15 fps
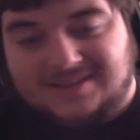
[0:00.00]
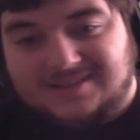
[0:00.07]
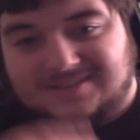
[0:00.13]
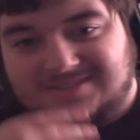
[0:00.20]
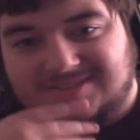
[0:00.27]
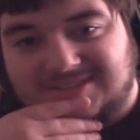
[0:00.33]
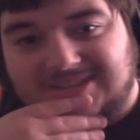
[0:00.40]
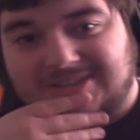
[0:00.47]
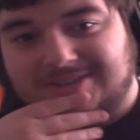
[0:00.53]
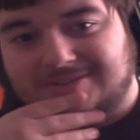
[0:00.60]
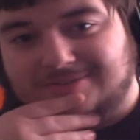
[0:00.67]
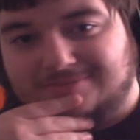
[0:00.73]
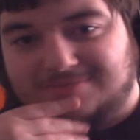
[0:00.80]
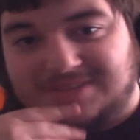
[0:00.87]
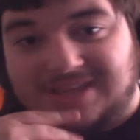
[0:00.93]
So,
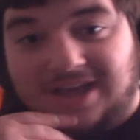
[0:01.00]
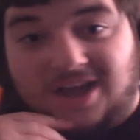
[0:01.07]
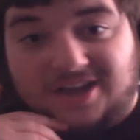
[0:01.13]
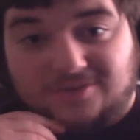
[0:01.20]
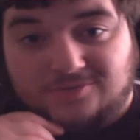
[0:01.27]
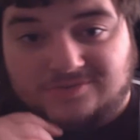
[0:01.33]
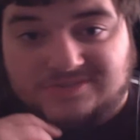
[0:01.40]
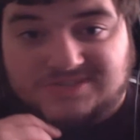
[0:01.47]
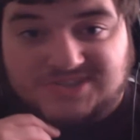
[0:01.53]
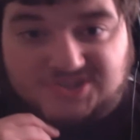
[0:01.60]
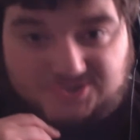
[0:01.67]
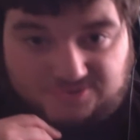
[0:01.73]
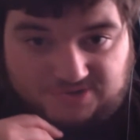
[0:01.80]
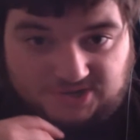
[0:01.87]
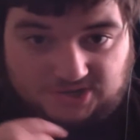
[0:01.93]
but yeah, I will see
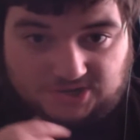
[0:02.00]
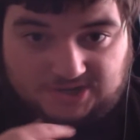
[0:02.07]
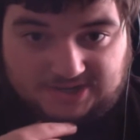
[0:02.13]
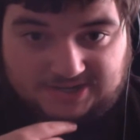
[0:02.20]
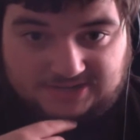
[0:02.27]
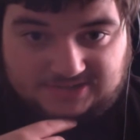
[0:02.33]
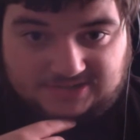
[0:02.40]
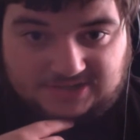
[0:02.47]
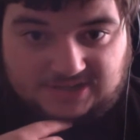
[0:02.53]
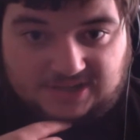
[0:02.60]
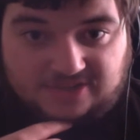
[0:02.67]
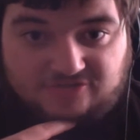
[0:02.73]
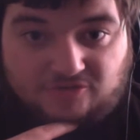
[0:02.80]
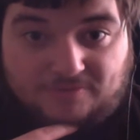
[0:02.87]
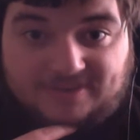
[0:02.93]
you guys
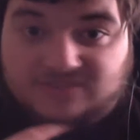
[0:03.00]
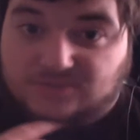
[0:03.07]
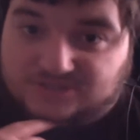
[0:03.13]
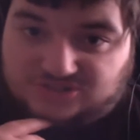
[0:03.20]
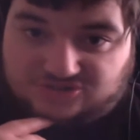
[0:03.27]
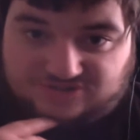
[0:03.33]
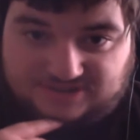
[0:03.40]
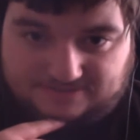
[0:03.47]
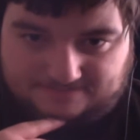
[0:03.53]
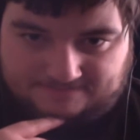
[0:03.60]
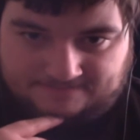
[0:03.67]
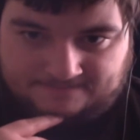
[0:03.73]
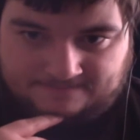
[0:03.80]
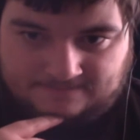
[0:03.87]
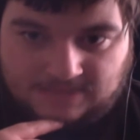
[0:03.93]
either on my Twitch stream
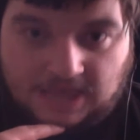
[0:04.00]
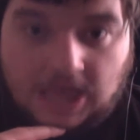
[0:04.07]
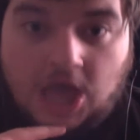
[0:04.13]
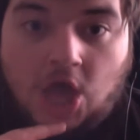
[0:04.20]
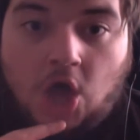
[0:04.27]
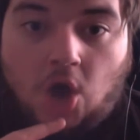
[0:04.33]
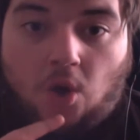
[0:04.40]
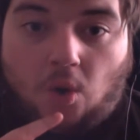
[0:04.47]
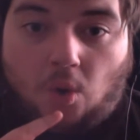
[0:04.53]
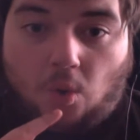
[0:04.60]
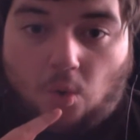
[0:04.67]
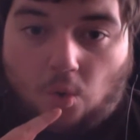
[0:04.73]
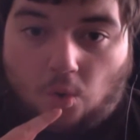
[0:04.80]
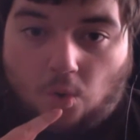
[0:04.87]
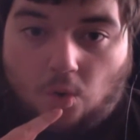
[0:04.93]

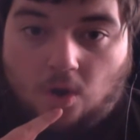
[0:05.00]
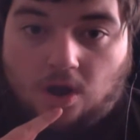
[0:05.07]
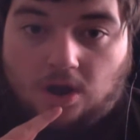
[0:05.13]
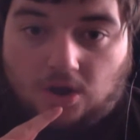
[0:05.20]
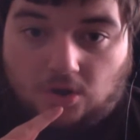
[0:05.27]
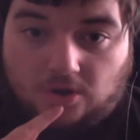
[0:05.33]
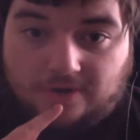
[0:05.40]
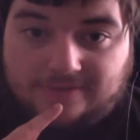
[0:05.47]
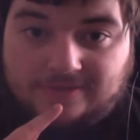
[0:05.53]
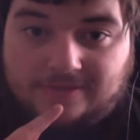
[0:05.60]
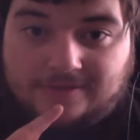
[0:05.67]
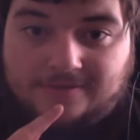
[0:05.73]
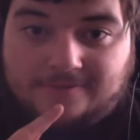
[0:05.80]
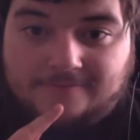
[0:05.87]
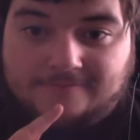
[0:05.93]
or on
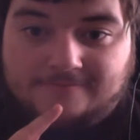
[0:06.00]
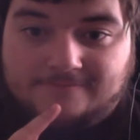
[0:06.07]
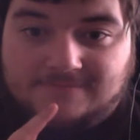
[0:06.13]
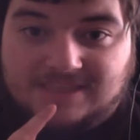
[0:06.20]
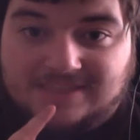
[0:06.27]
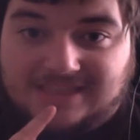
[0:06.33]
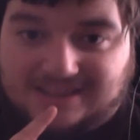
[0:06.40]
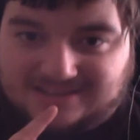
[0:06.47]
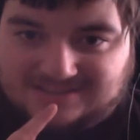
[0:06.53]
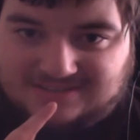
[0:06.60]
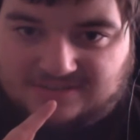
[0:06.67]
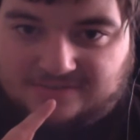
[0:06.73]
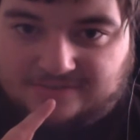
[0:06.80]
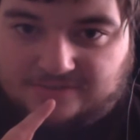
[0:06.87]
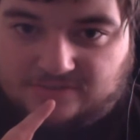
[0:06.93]
the next
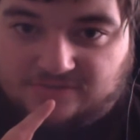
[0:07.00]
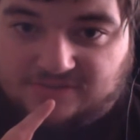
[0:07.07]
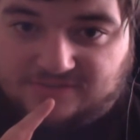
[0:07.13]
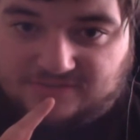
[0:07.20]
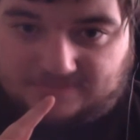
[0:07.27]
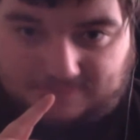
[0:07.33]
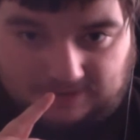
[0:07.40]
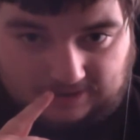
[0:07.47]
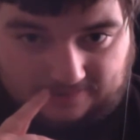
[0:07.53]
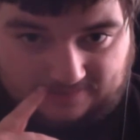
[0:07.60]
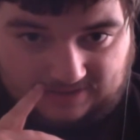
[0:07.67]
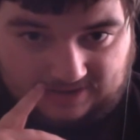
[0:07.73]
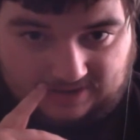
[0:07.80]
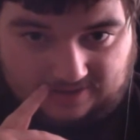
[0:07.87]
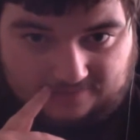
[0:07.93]
thrift pickup
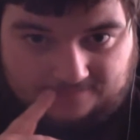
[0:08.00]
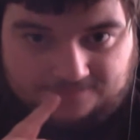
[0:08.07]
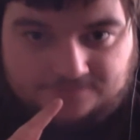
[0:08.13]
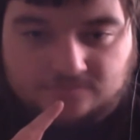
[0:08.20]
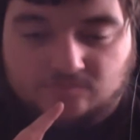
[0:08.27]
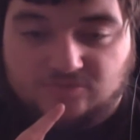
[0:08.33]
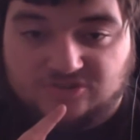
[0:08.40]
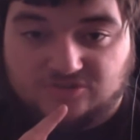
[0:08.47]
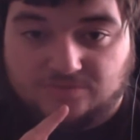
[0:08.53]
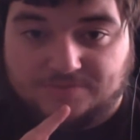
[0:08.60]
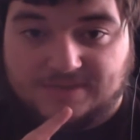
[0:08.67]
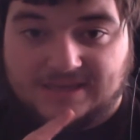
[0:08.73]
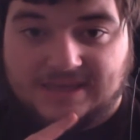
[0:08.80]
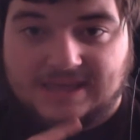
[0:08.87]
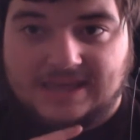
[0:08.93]
video, which will
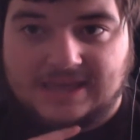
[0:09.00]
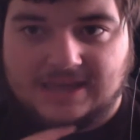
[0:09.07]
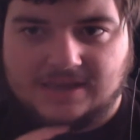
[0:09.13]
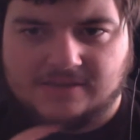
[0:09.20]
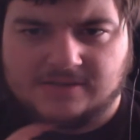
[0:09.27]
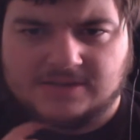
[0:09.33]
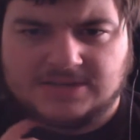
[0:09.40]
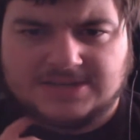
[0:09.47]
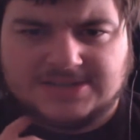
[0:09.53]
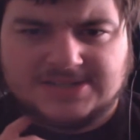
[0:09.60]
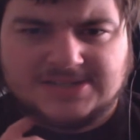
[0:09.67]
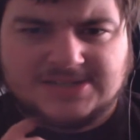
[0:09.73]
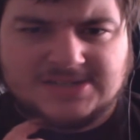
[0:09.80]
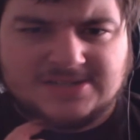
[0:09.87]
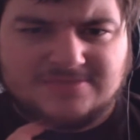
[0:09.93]
be
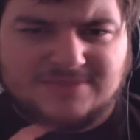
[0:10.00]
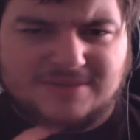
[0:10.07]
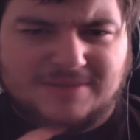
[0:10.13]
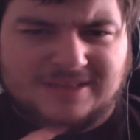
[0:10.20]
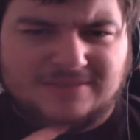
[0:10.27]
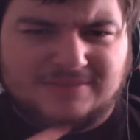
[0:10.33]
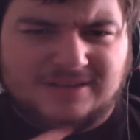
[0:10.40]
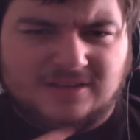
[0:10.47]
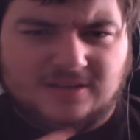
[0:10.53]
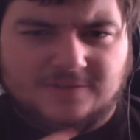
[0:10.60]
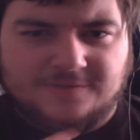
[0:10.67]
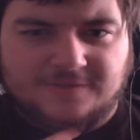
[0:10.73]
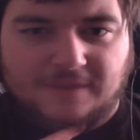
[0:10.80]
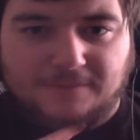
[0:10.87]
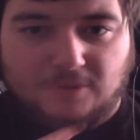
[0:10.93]
about the middle of
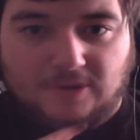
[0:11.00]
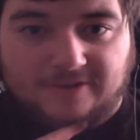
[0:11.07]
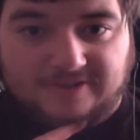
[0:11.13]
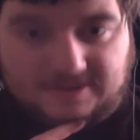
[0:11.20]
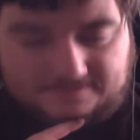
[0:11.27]
February.